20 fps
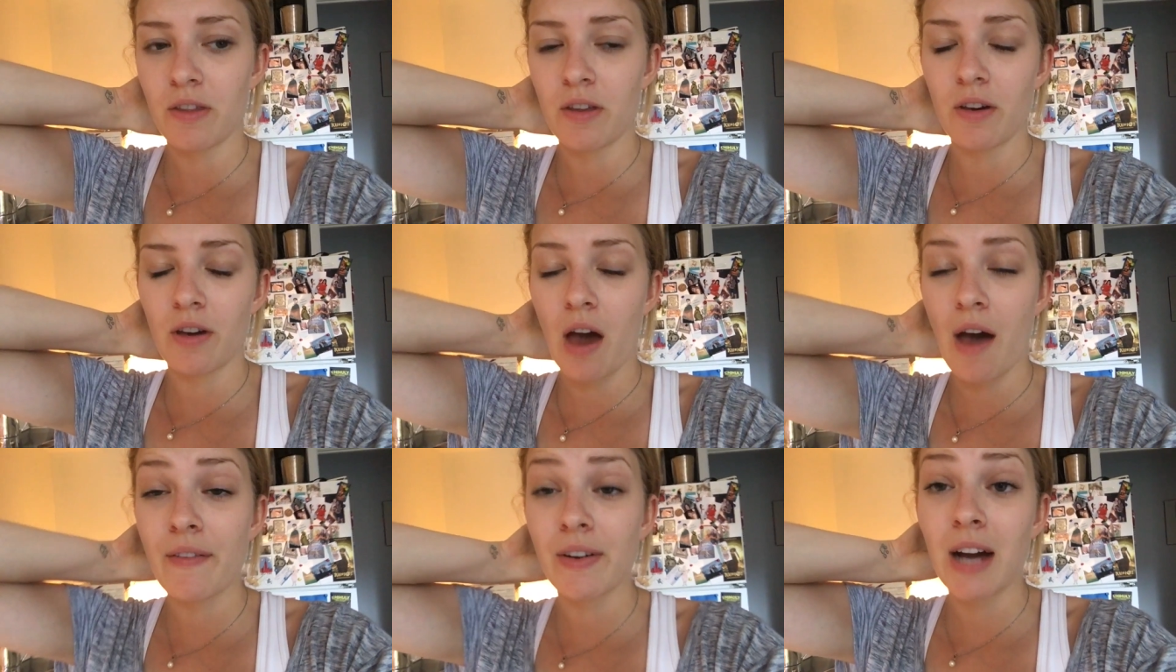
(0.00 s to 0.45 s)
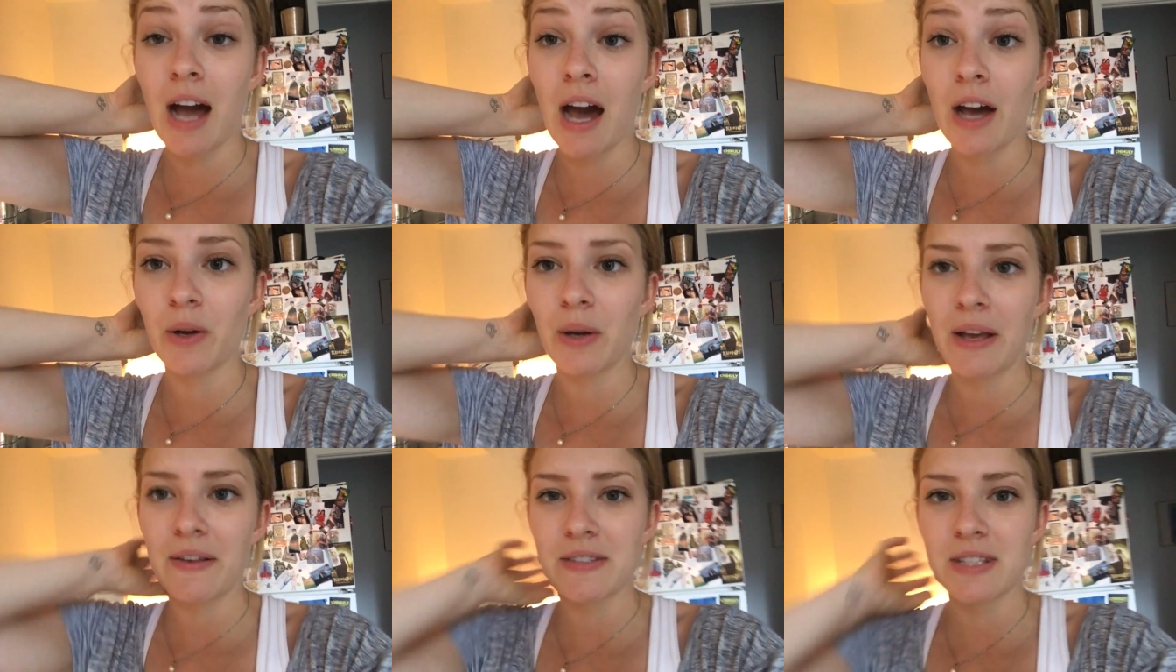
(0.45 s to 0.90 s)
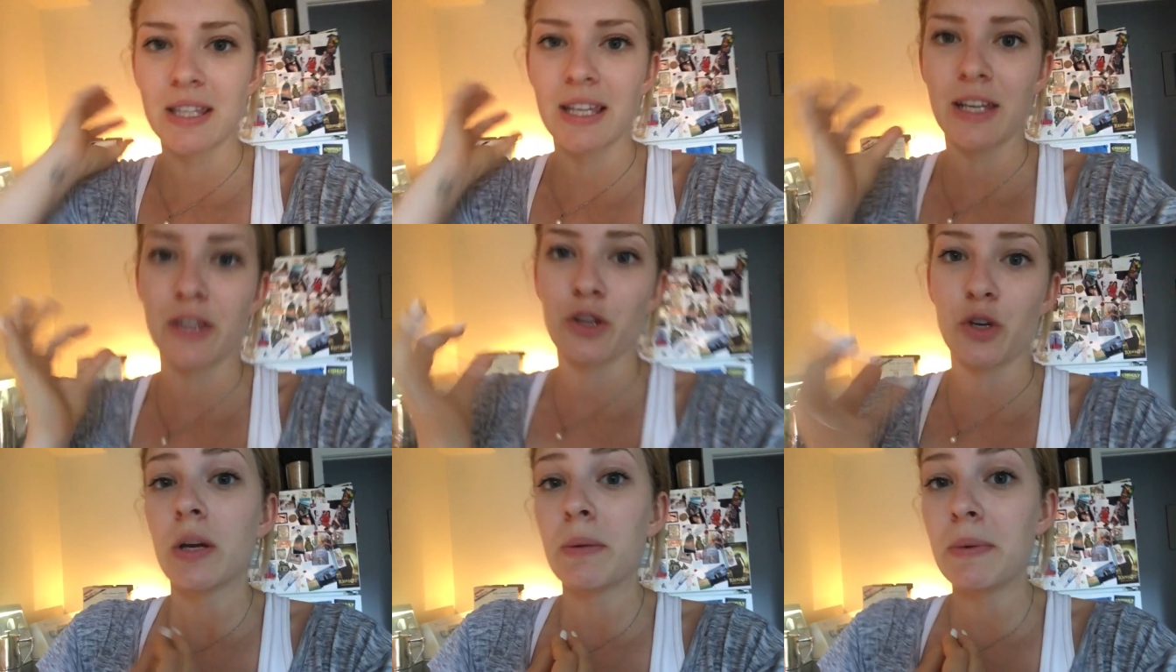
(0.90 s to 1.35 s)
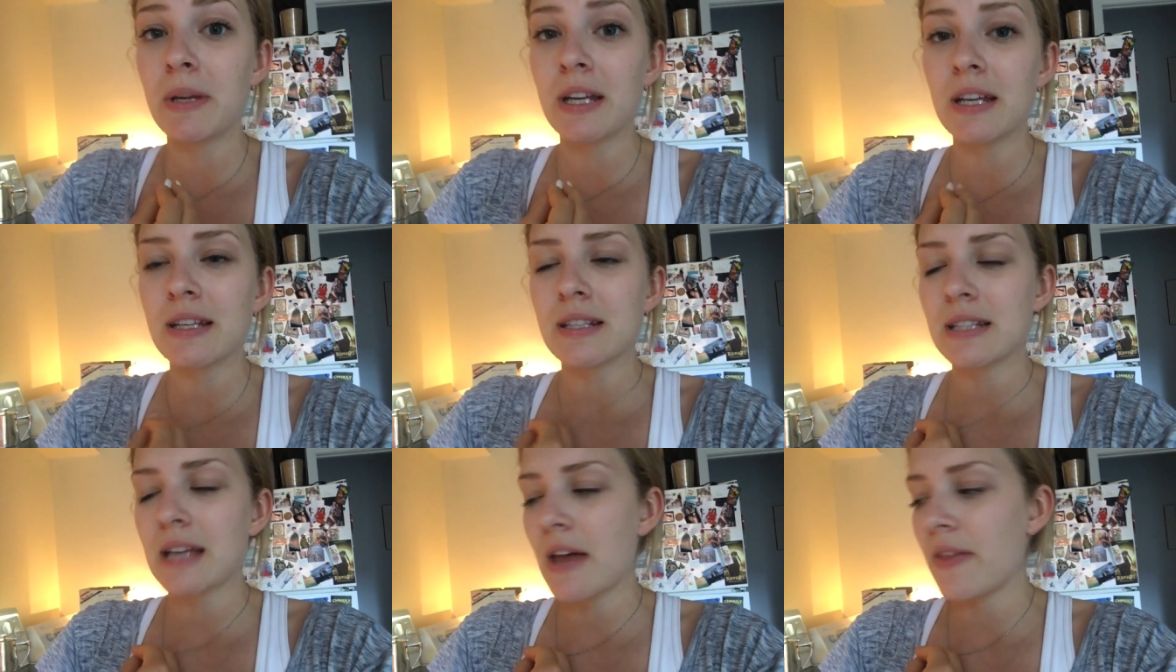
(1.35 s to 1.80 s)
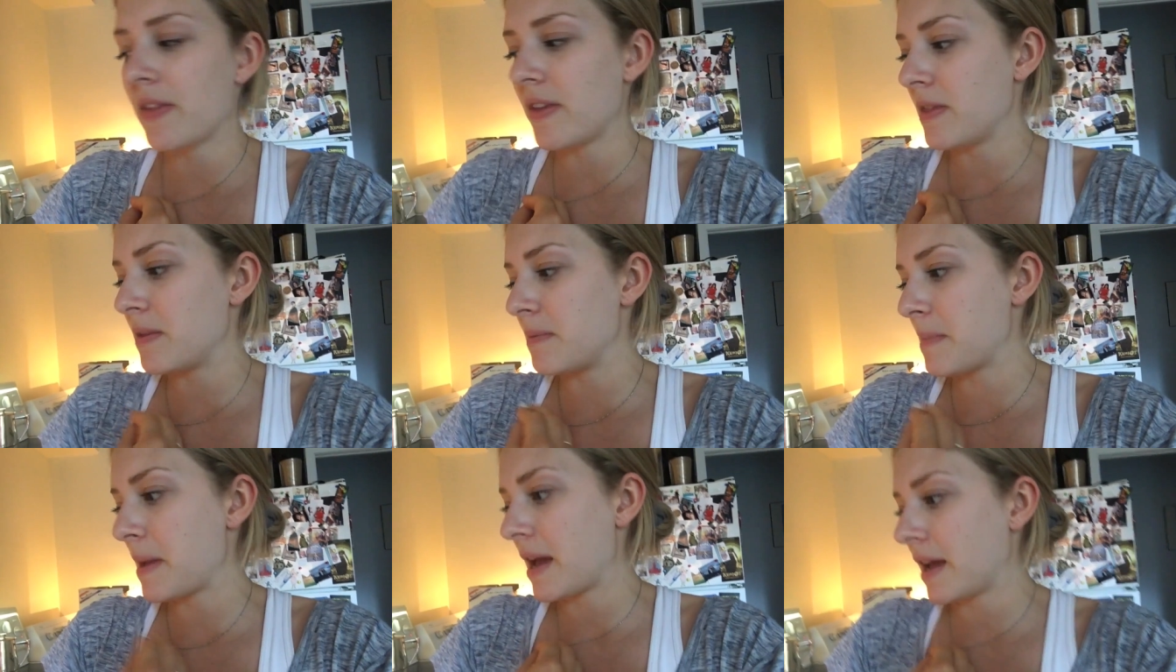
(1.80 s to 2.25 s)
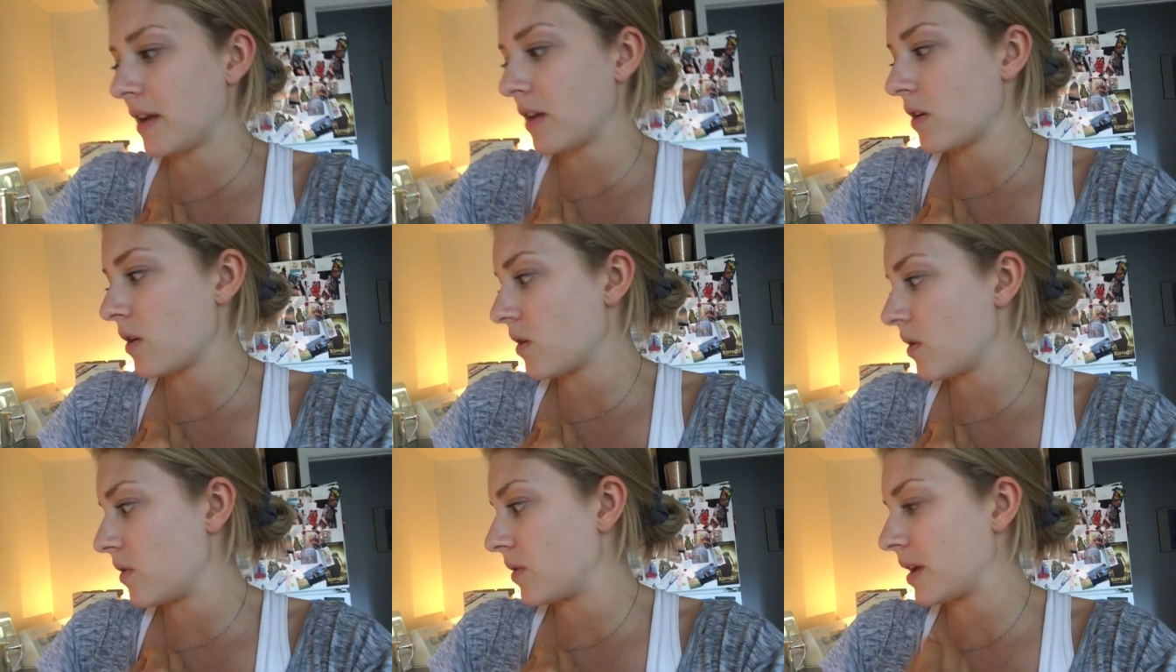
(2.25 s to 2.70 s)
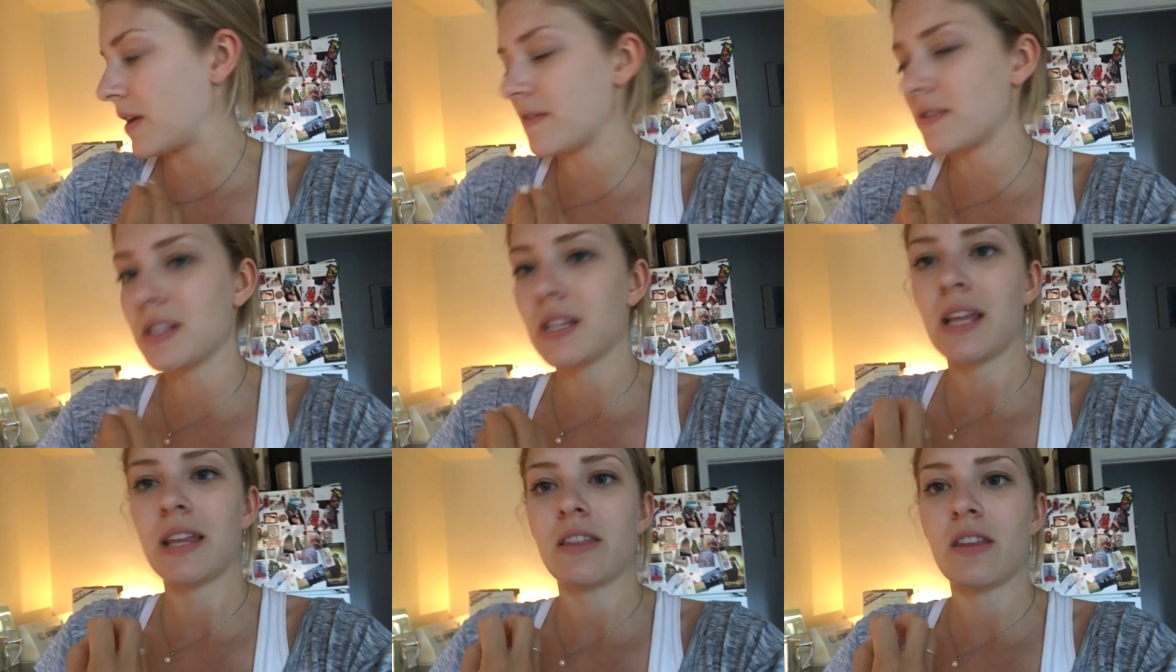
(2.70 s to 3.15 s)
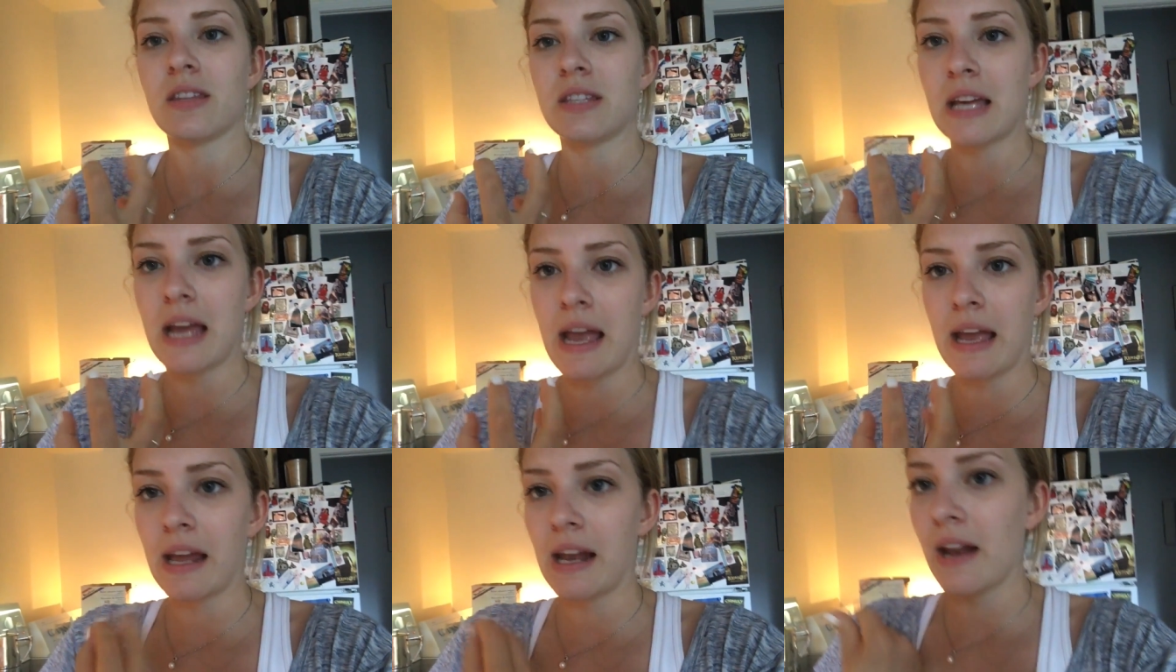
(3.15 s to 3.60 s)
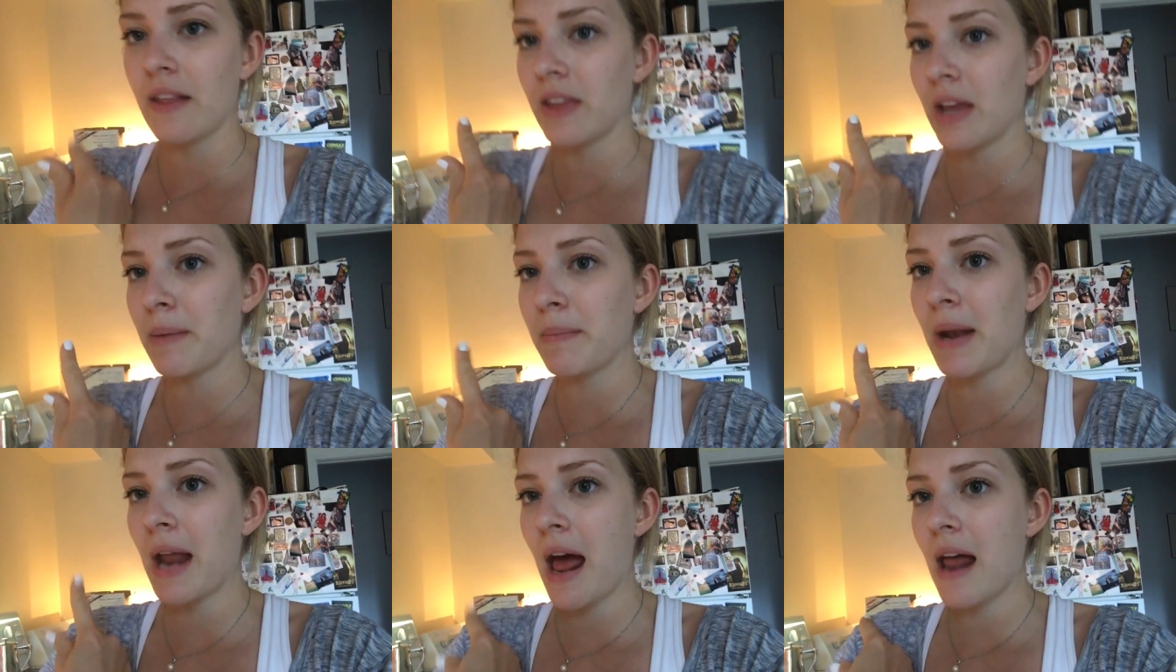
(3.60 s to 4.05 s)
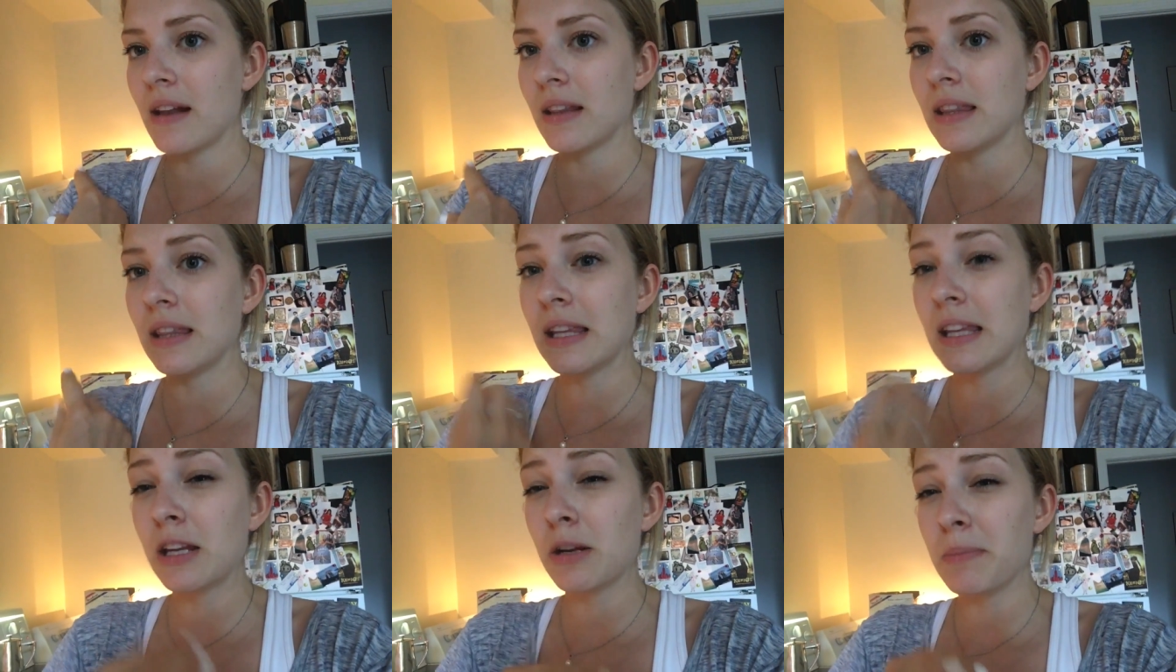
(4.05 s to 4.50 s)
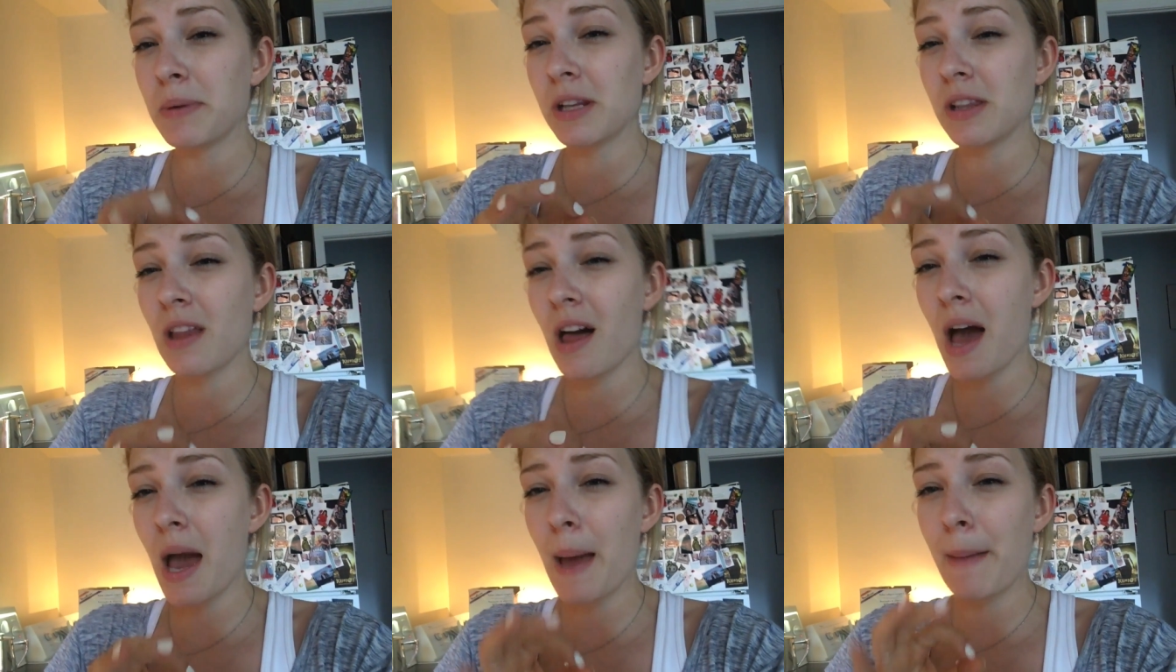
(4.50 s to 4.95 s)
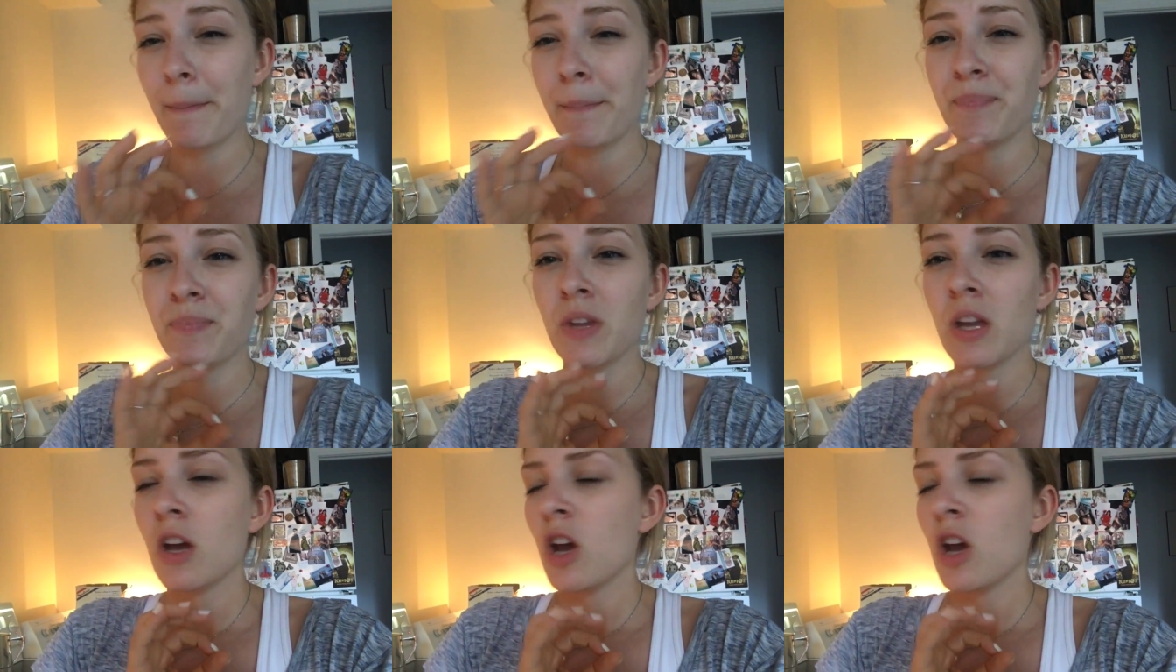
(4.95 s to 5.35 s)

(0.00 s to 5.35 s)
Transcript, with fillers: The avocado gives it like the creaminess and then the mango gives it like the tang. I think I'm gonna add a little bit of lime.